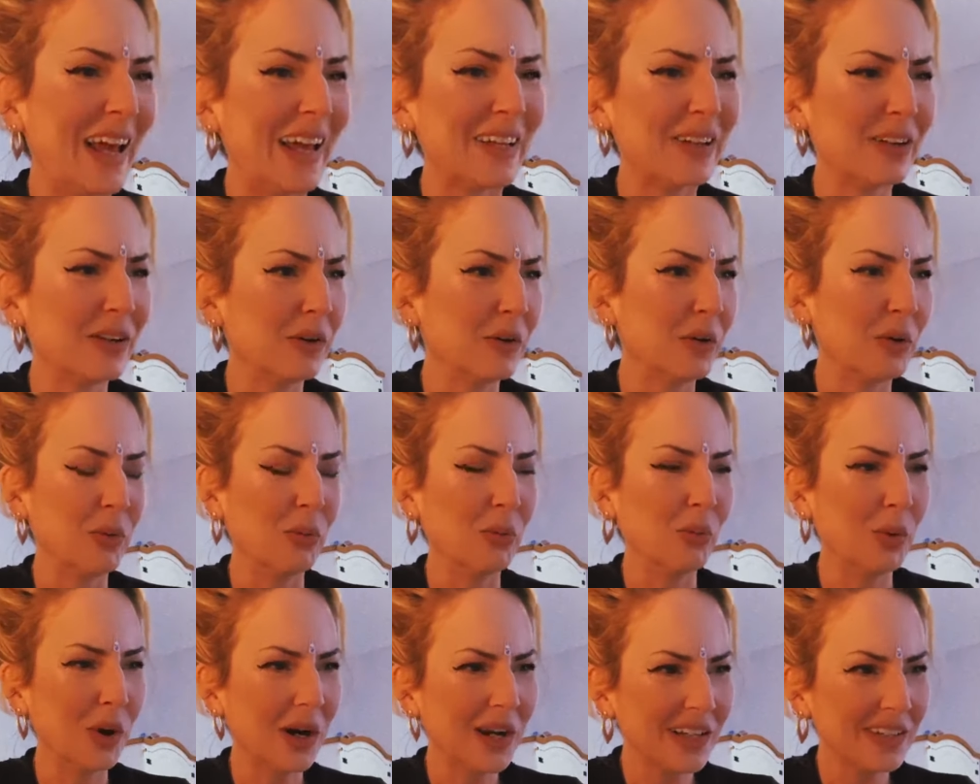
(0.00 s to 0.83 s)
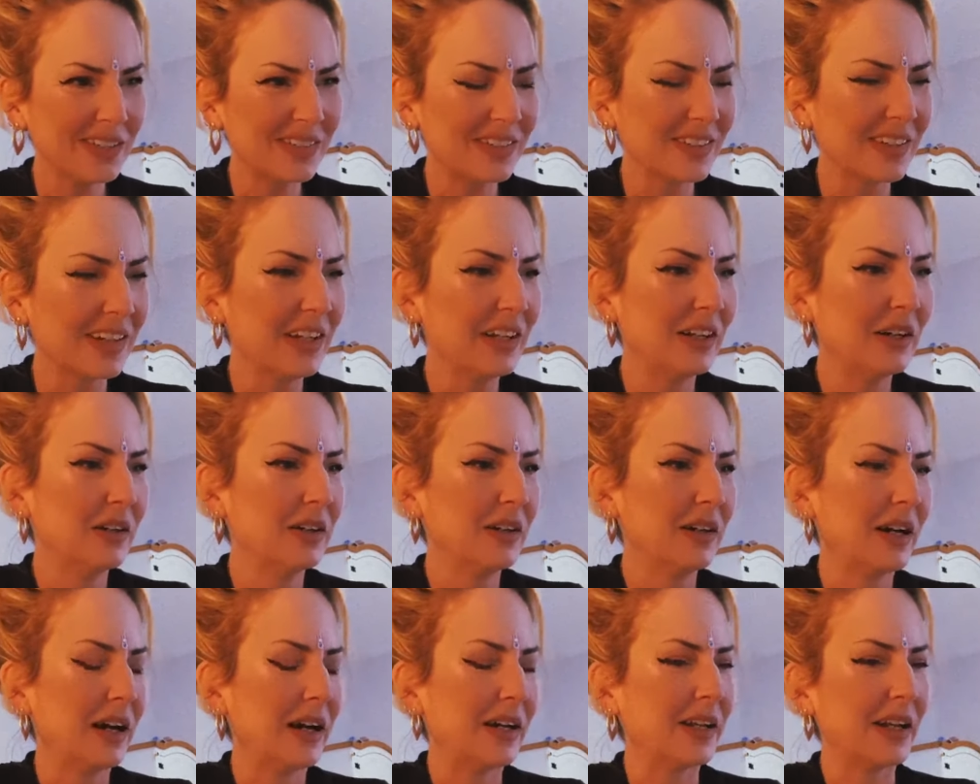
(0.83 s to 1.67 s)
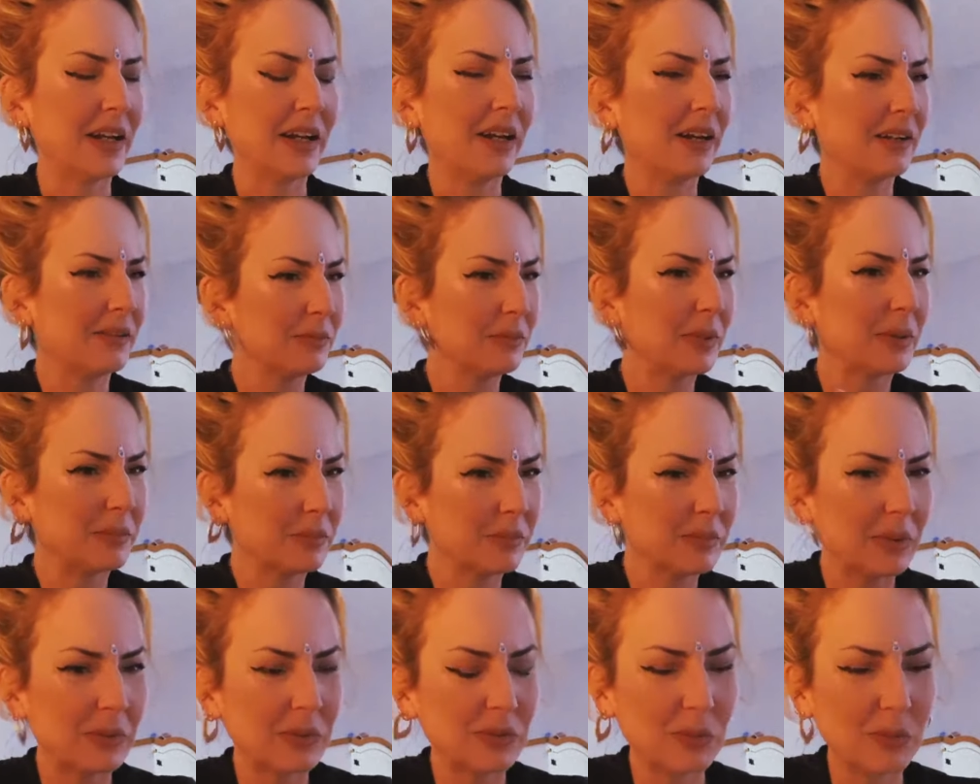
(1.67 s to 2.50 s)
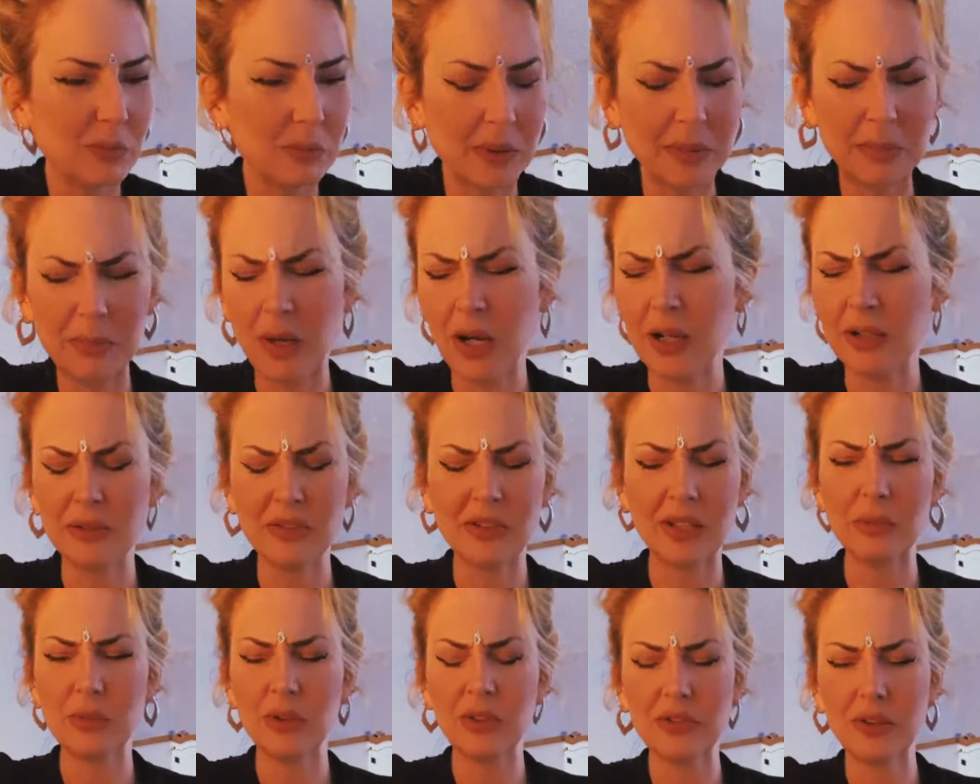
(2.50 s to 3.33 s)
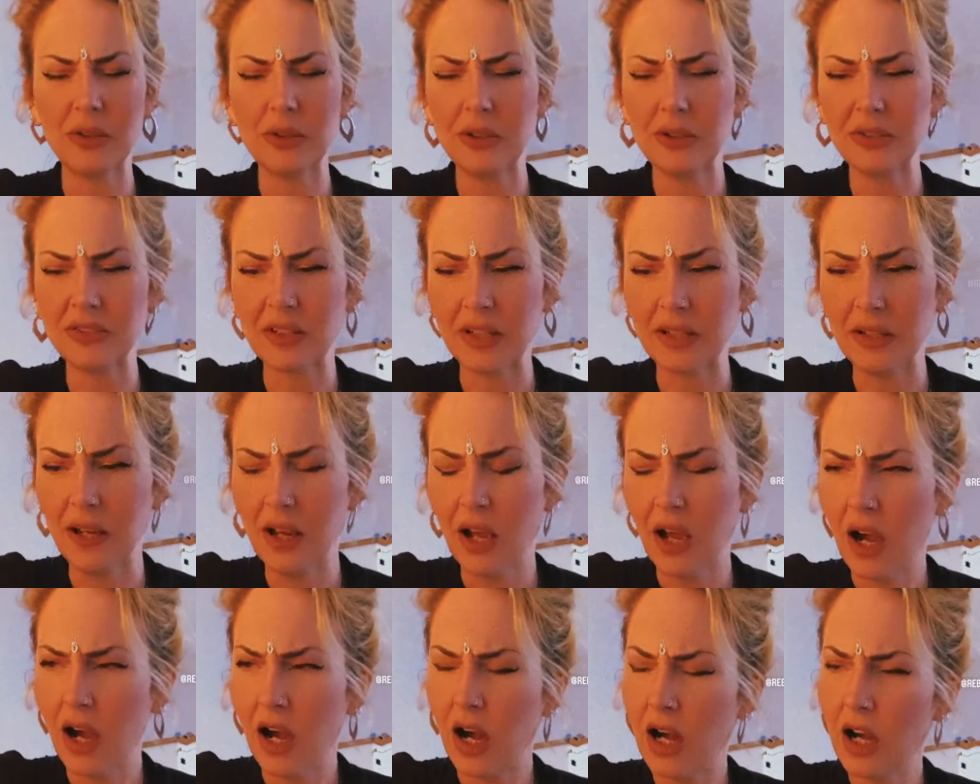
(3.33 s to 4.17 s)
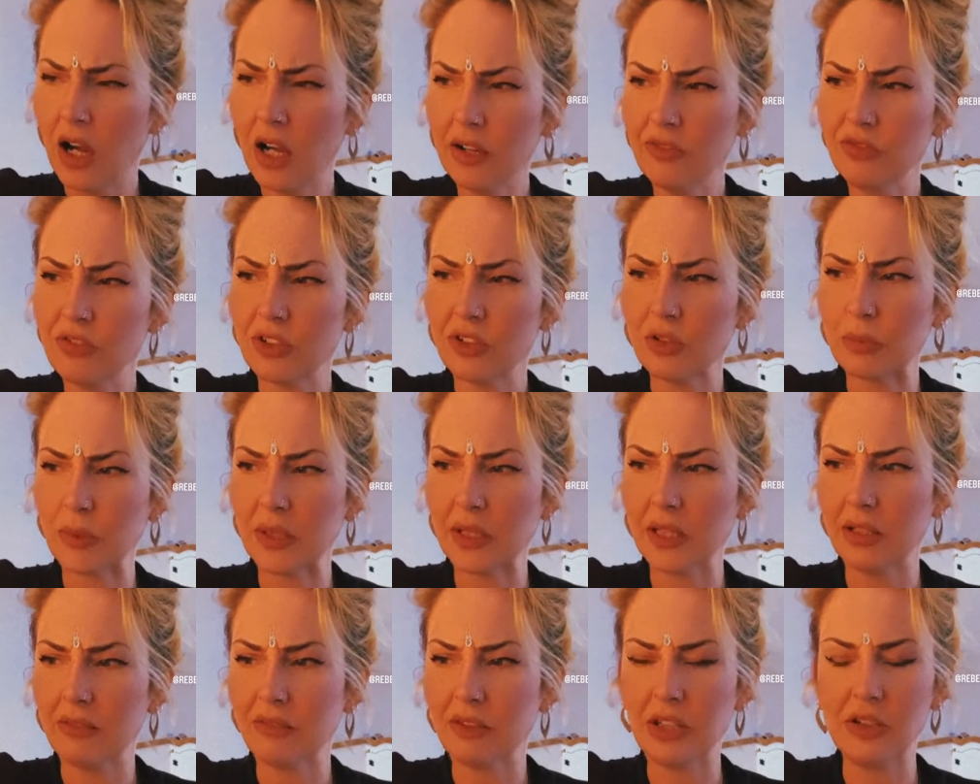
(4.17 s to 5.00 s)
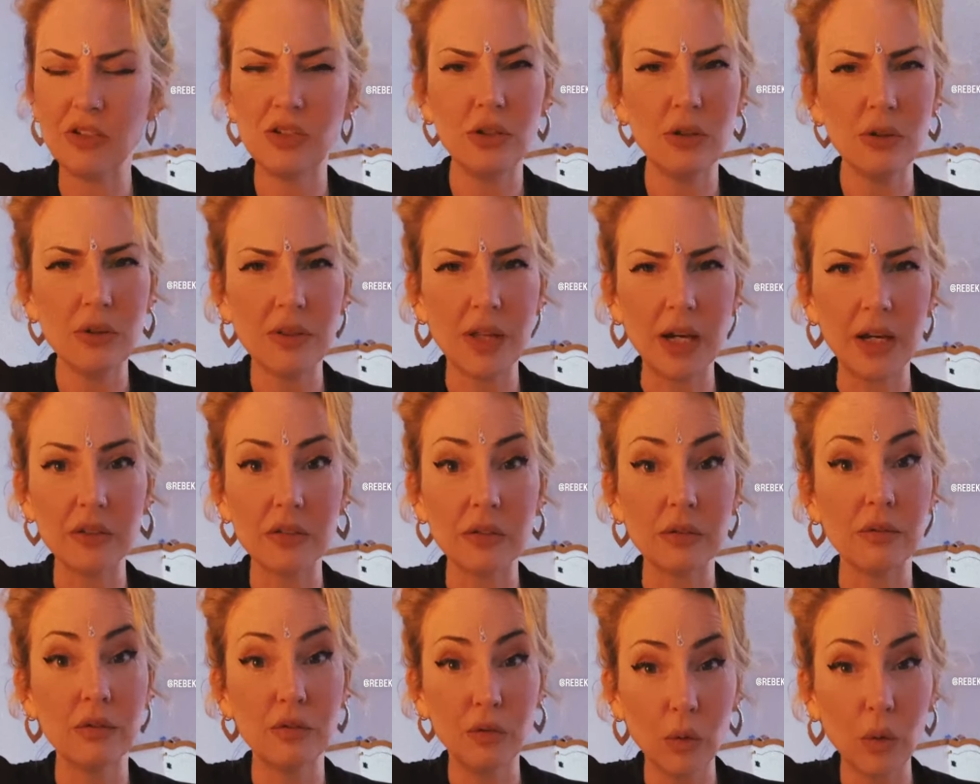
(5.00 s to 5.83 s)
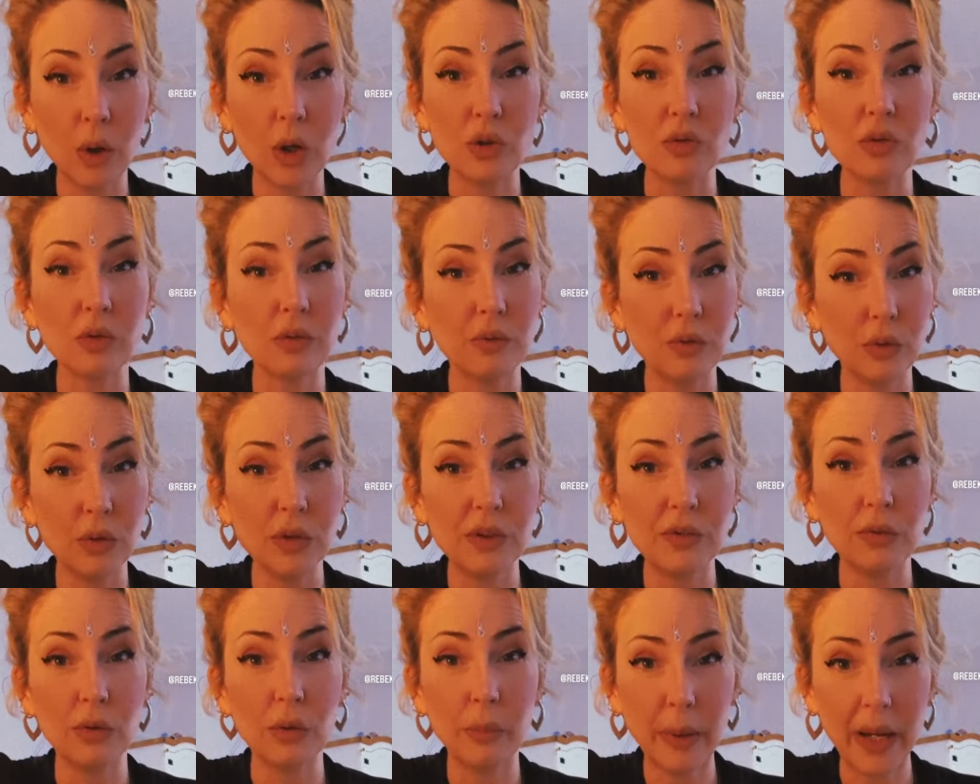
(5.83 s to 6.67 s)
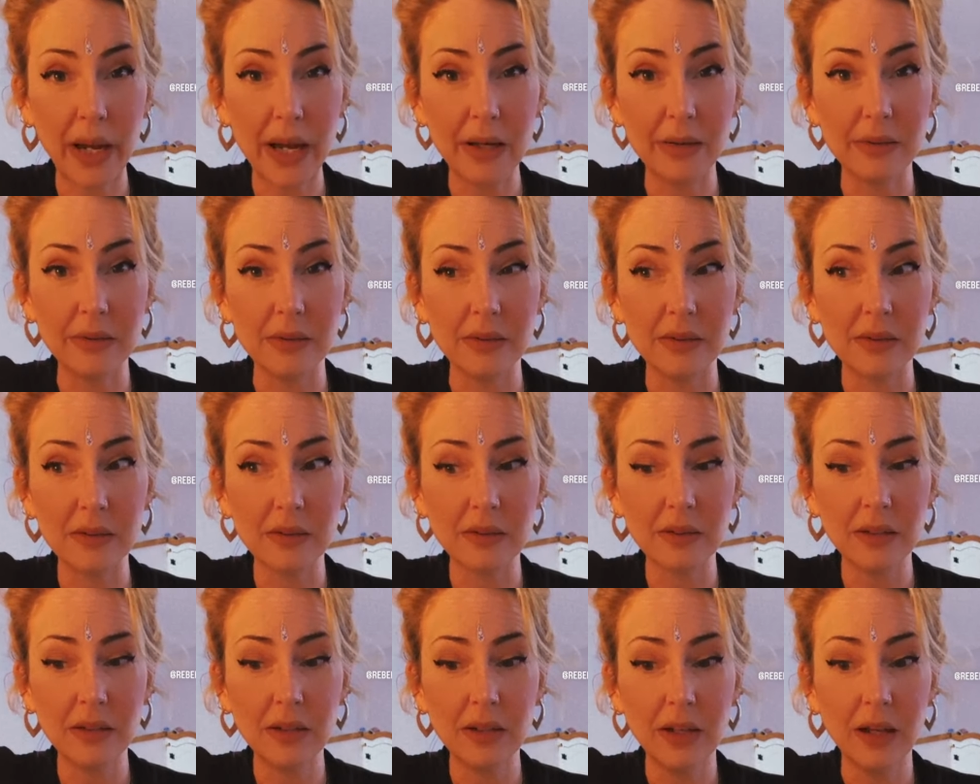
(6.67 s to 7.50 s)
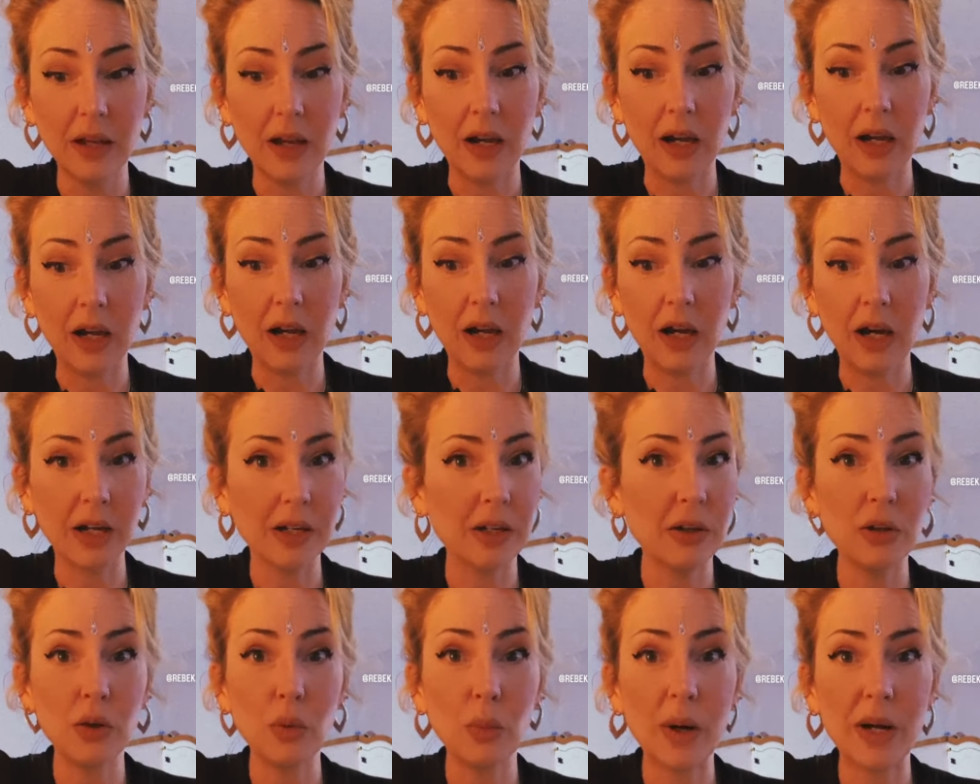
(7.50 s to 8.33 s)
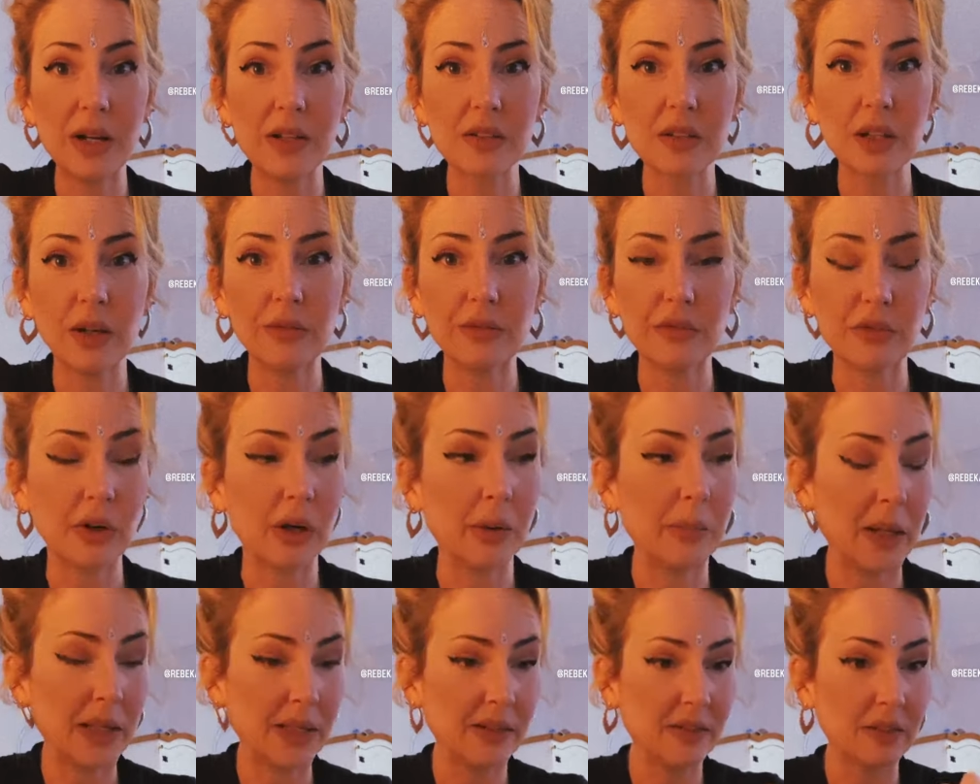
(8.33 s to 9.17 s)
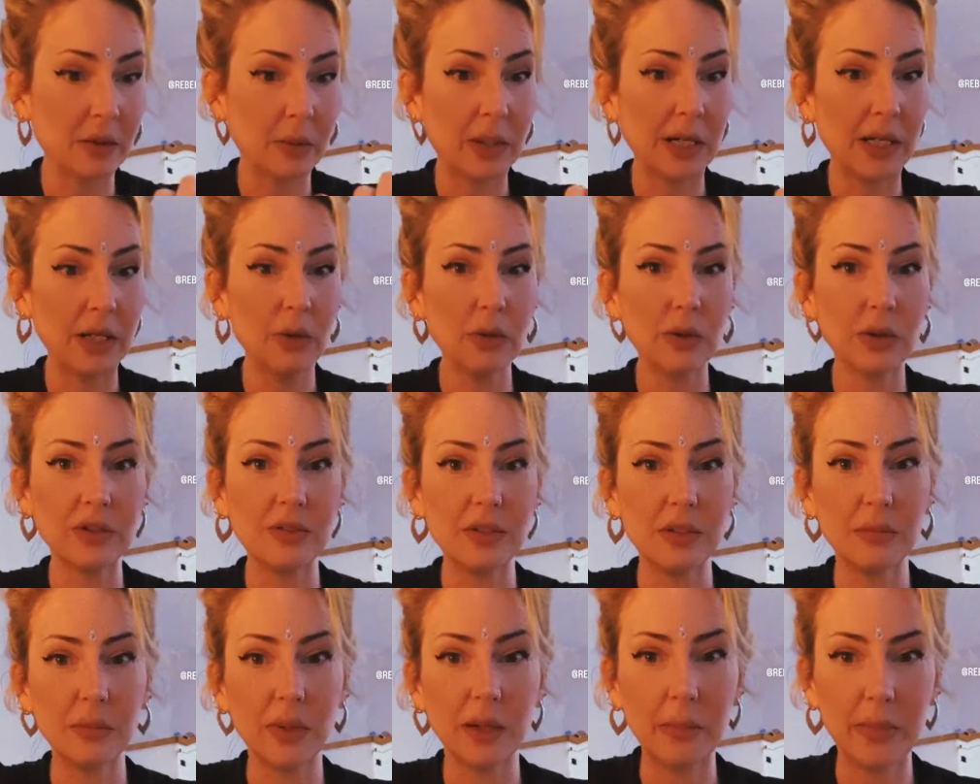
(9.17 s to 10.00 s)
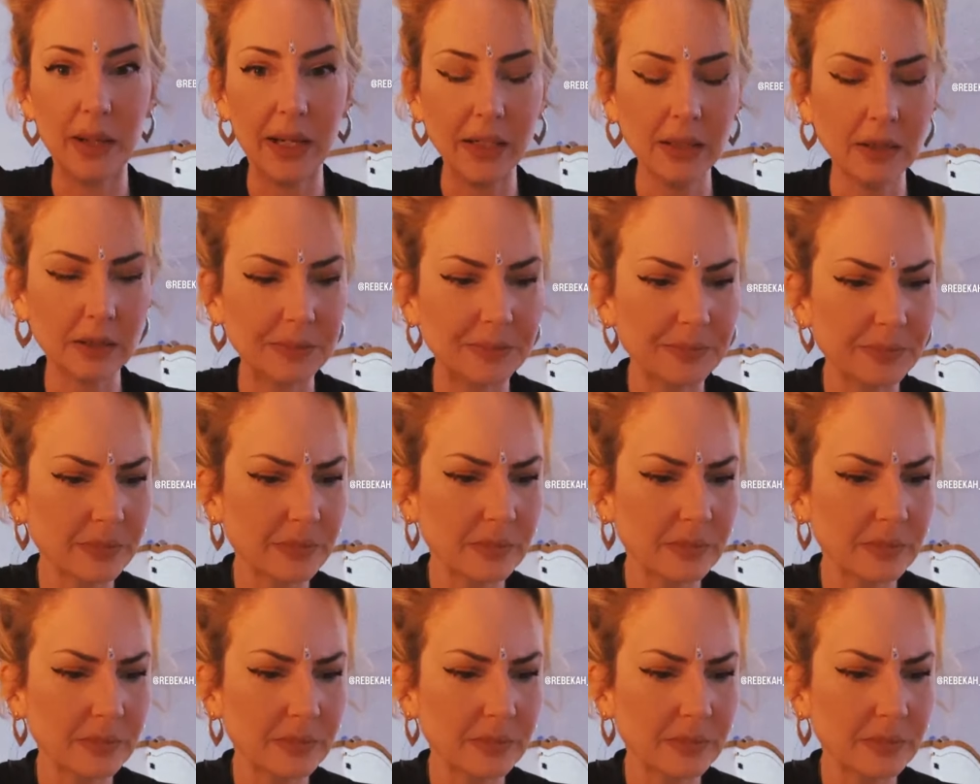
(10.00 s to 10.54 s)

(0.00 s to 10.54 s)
like, what? And I, my, my, my partner's like, what's going on? I was like, I've just been given £2,444. I don't know where it's come from. And so I looked in my bank